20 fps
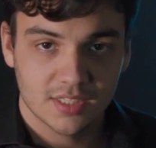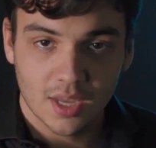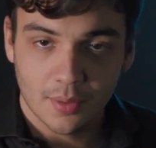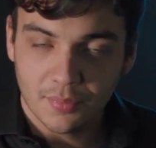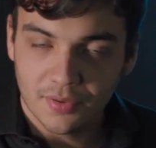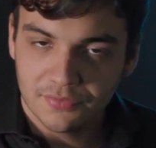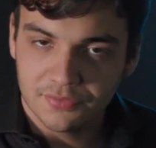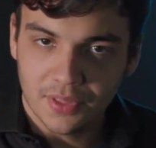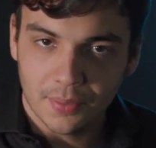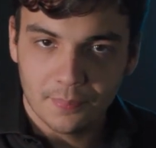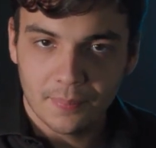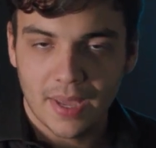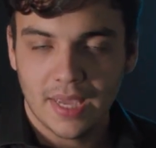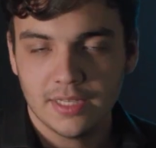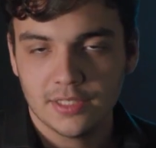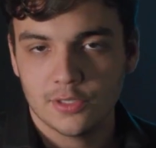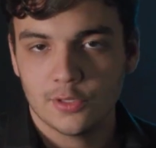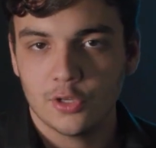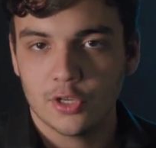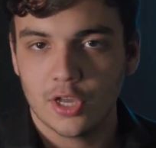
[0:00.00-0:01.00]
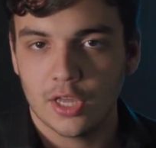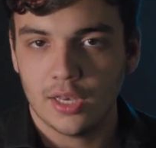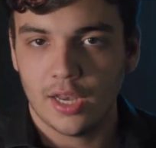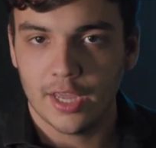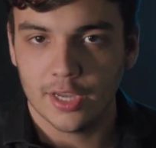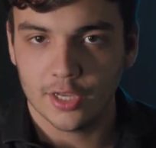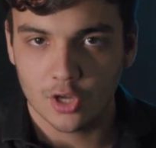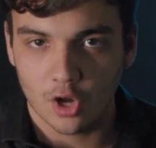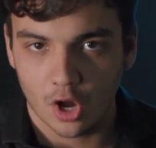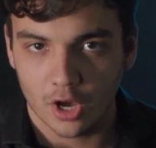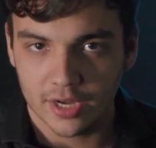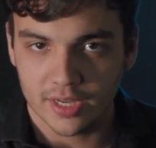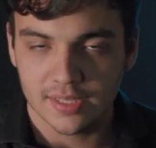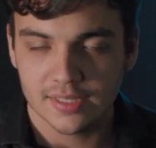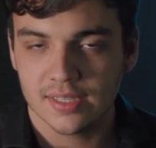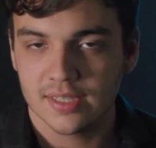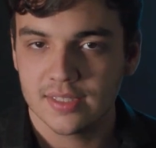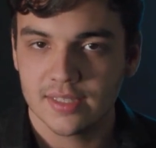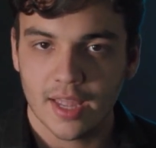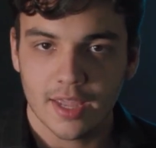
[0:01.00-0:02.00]
Some of the best lookalike
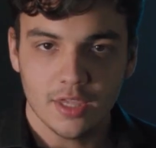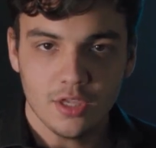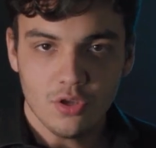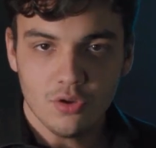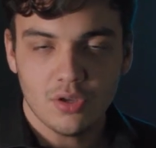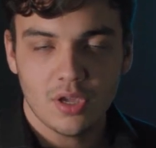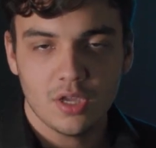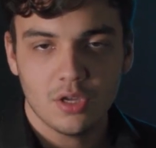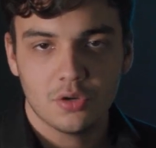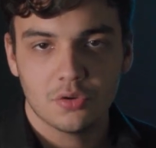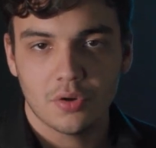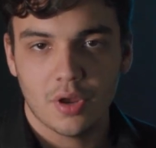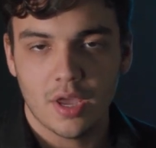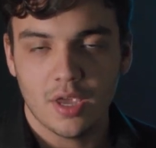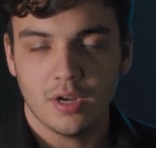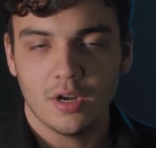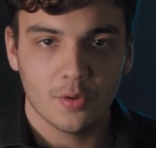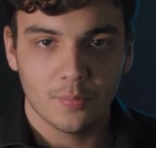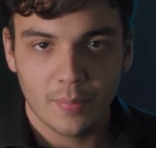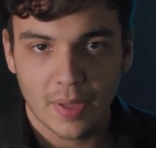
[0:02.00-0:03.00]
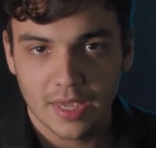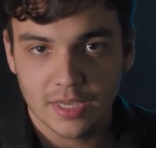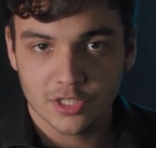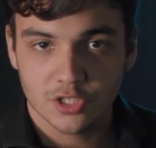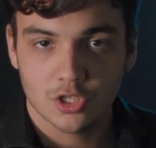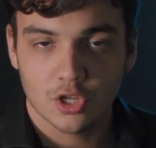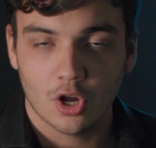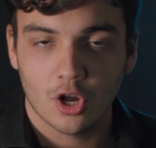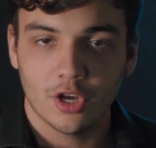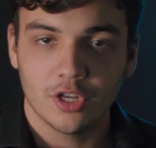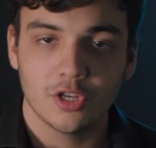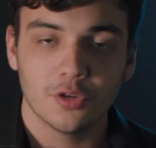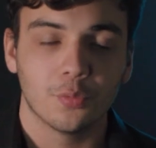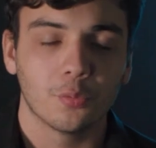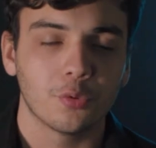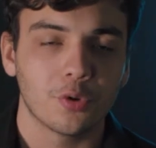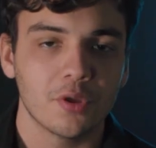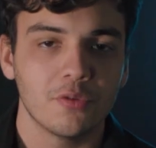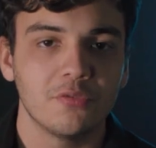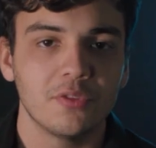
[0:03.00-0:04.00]
audiences that you can create are based on your
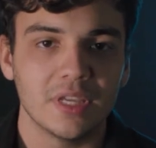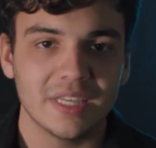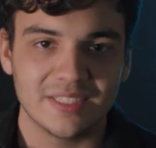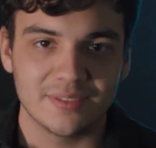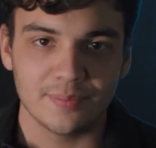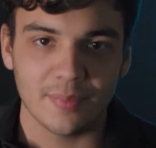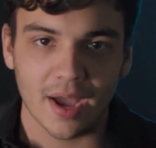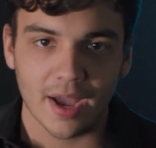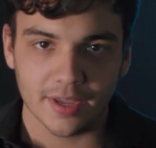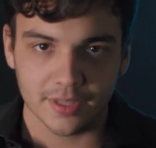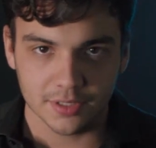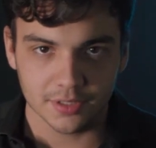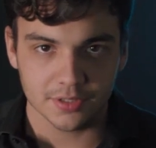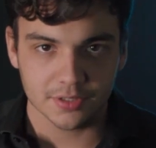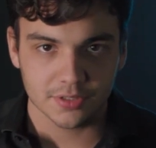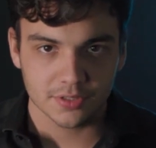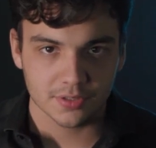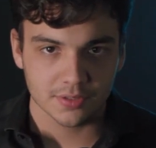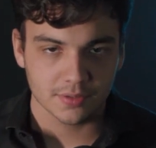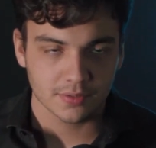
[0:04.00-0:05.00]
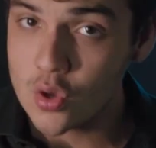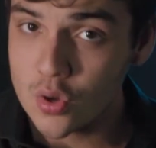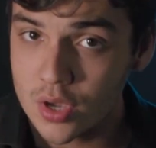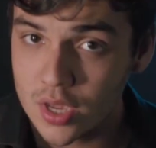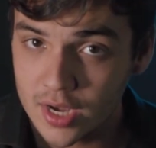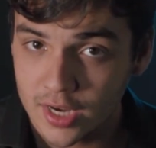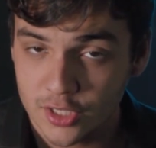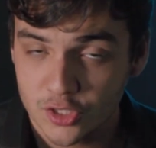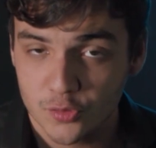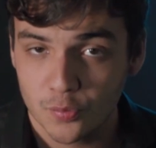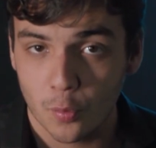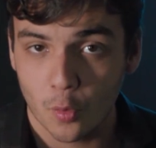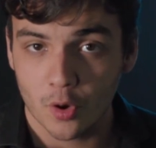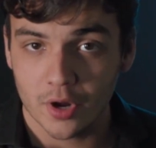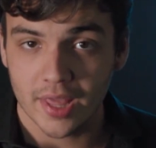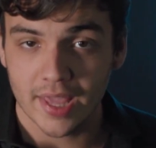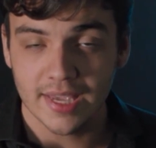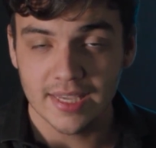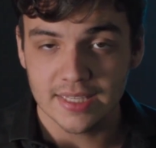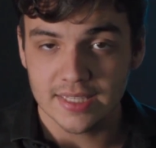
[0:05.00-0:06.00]
previous buyers. You can
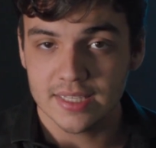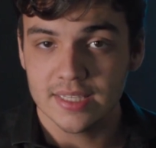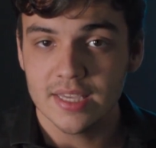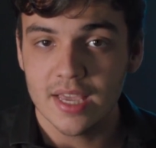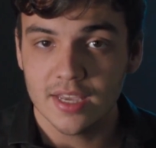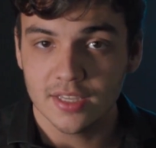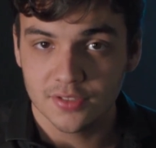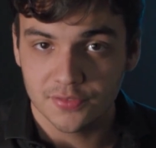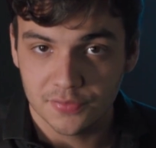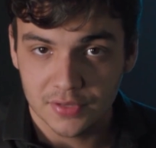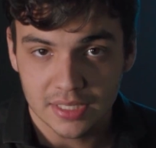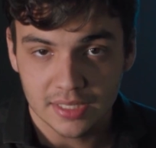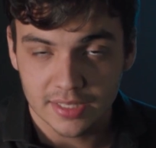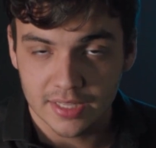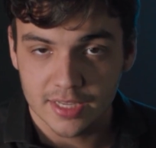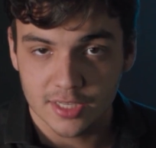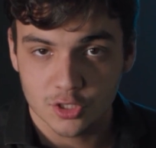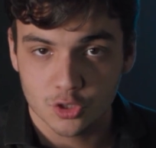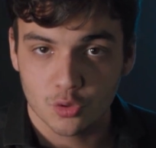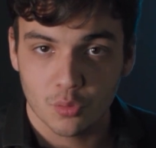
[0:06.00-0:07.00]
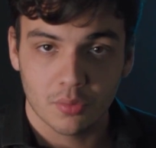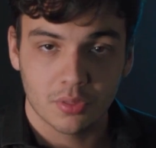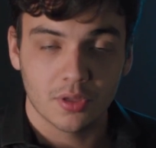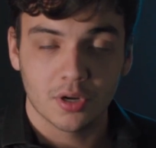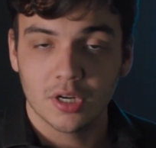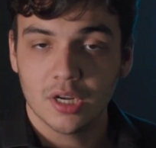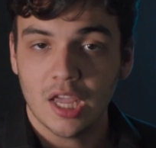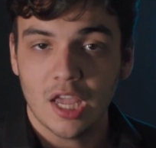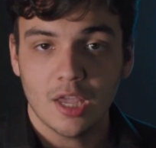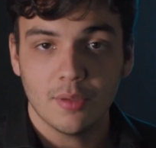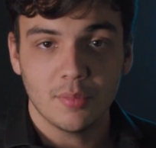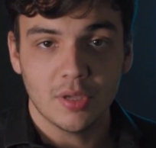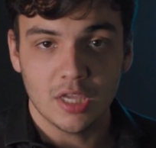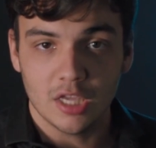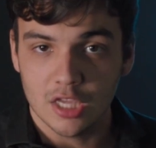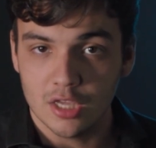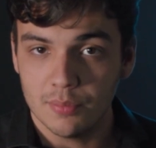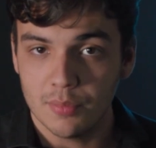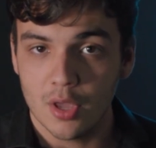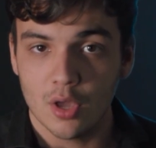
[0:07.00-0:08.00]
export a CSV list with their name,
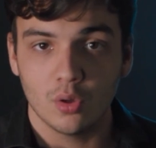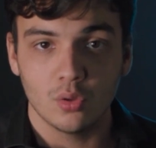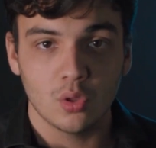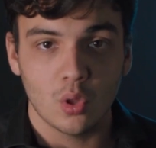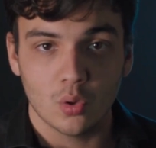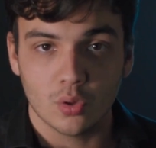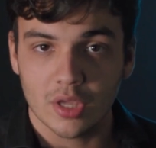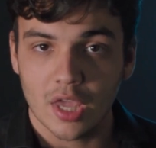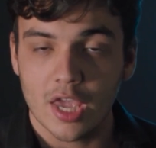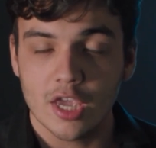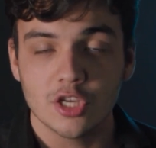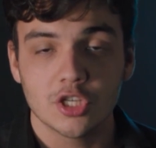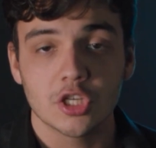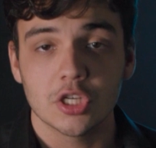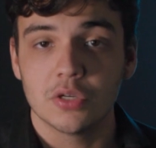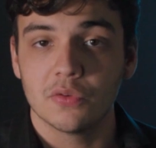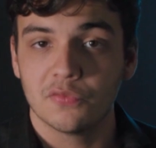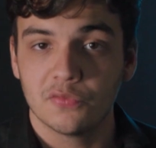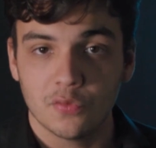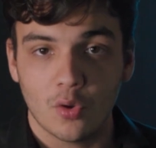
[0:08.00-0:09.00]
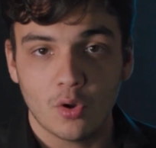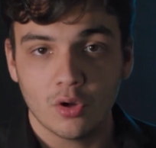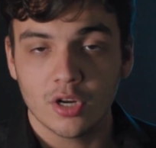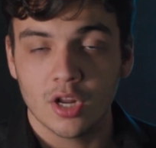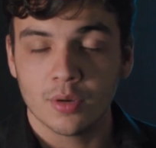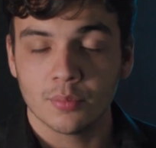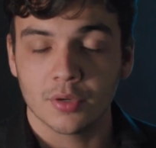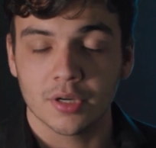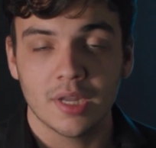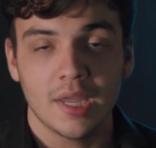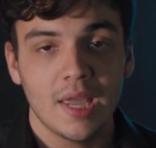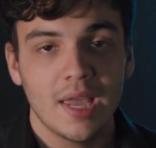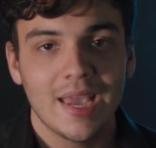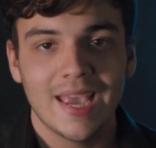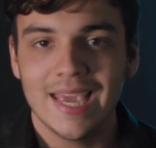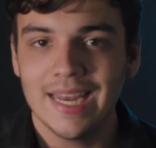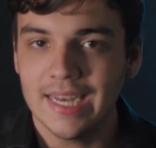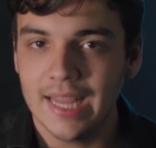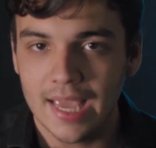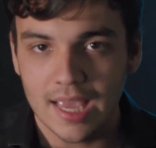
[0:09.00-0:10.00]
email, email, location, phone number,
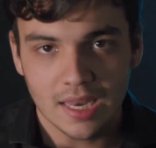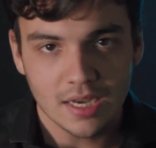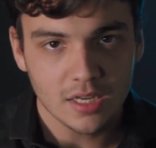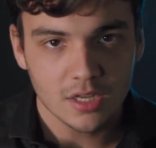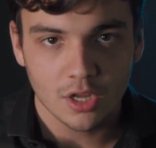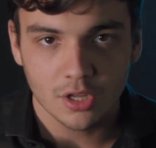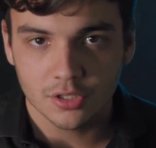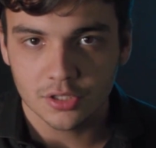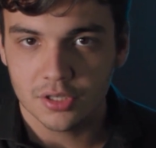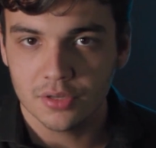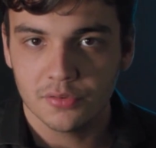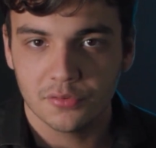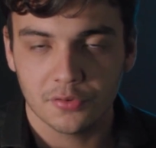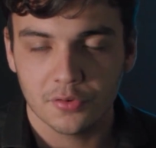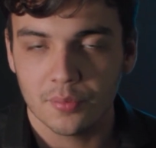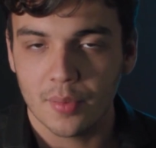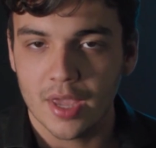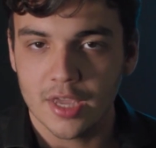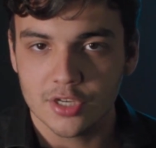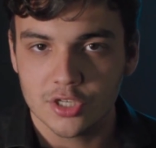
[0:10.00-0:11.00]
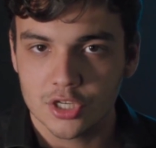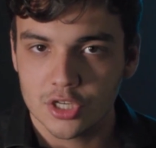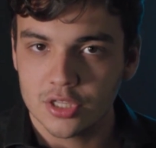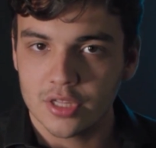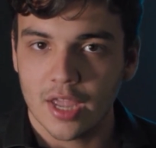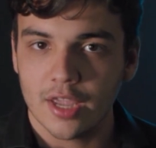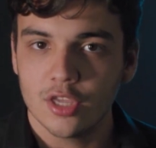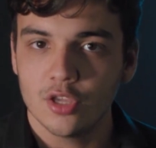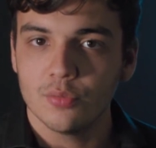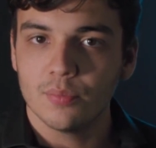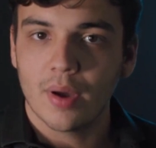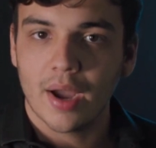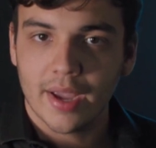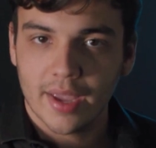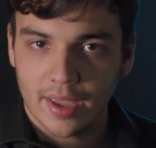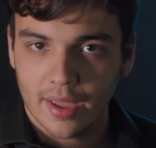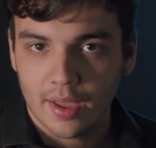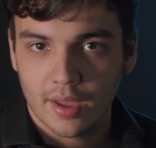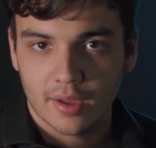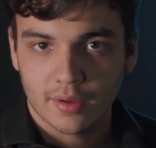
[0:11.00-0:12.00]
and any other information that you
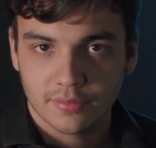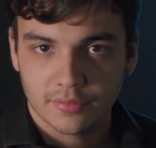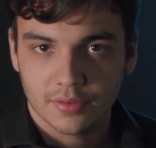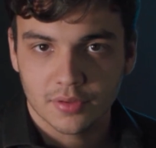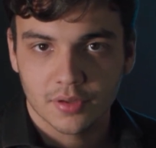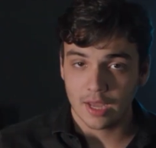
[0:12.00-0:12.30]
might have.